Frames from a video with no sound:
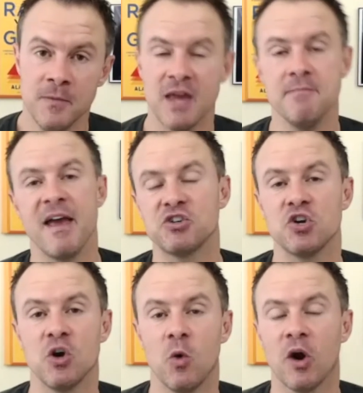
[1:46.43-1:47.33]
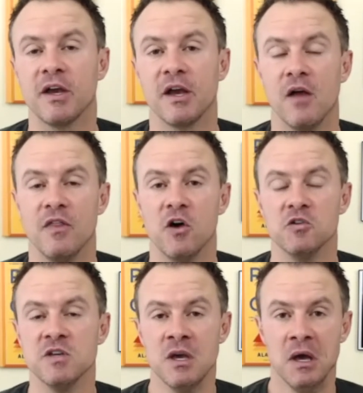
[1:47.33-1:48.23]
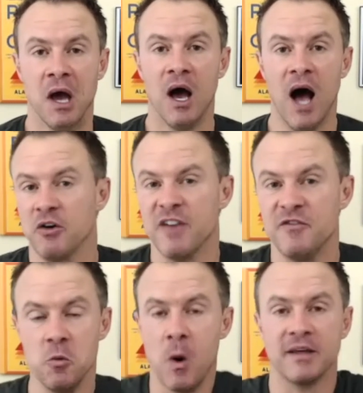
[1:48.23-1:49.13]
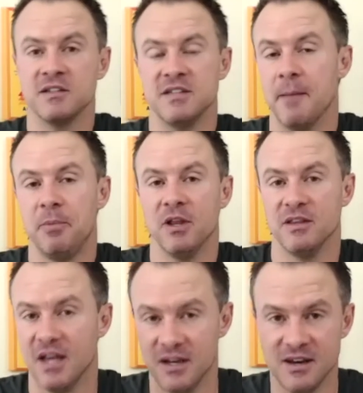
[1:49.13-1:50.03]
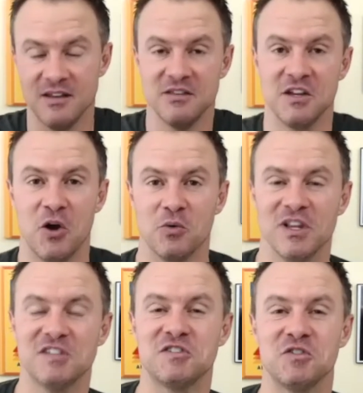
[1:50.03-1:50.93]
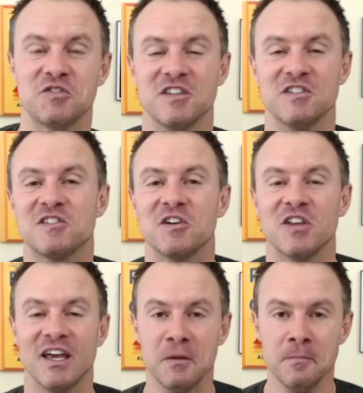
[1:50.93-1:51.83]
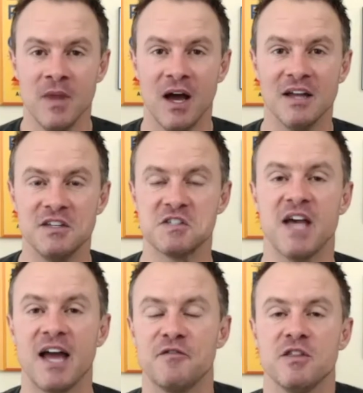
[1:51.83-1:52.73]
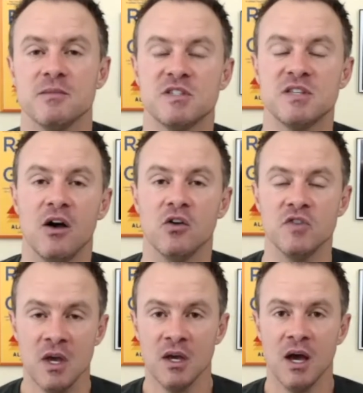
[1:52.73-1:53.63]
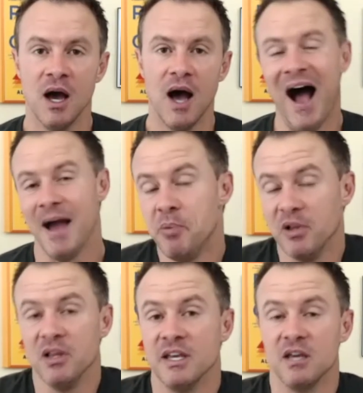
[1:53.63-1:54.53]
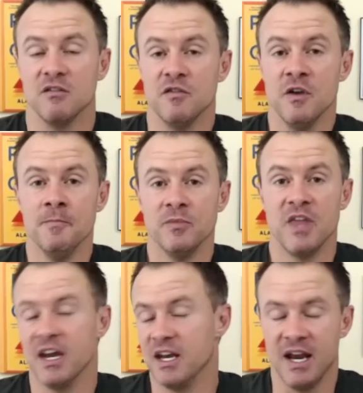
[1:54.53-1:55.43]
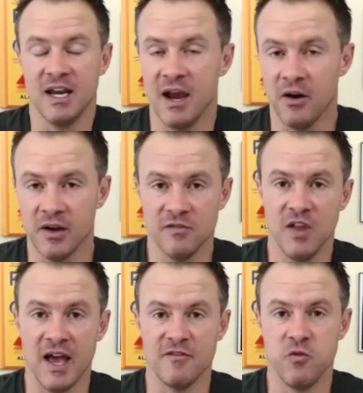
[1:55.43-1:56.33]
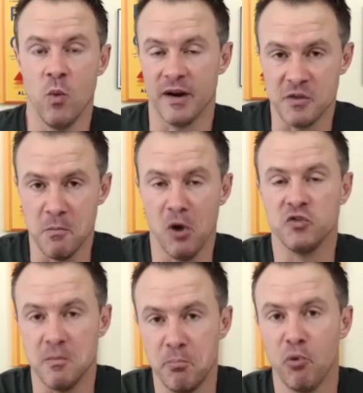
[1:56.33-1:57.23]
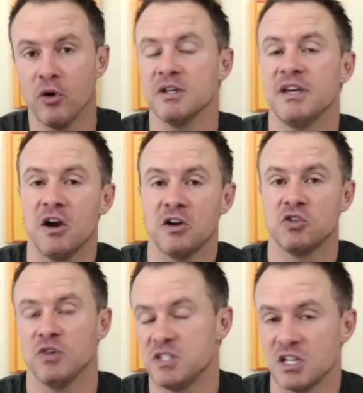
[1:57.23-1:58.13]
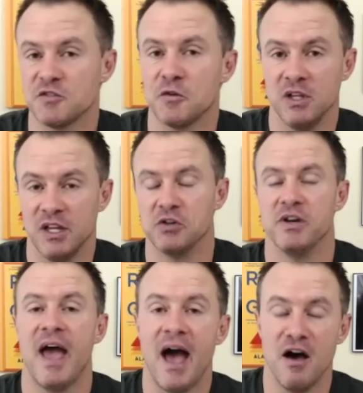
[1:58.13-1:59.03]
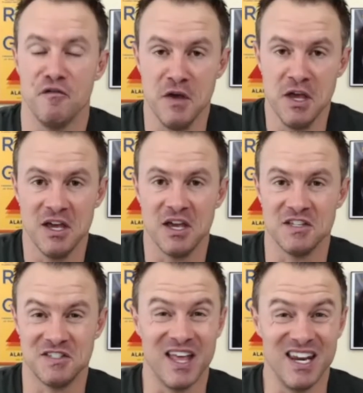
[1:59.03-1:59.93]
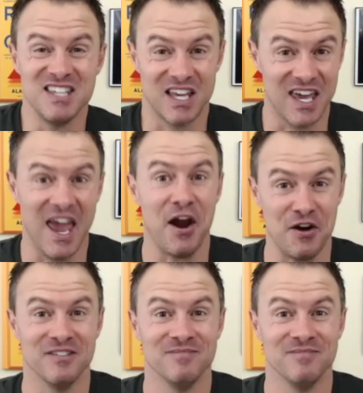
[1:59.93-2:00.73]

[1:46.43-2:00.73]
And make sure you're working on those. Uh, I'll give you one example, and then you know listeners can certainly uh, decide for themselves. Uh, I believe that in any area of life, one of the most important characteristics for a leader to have is they need to care.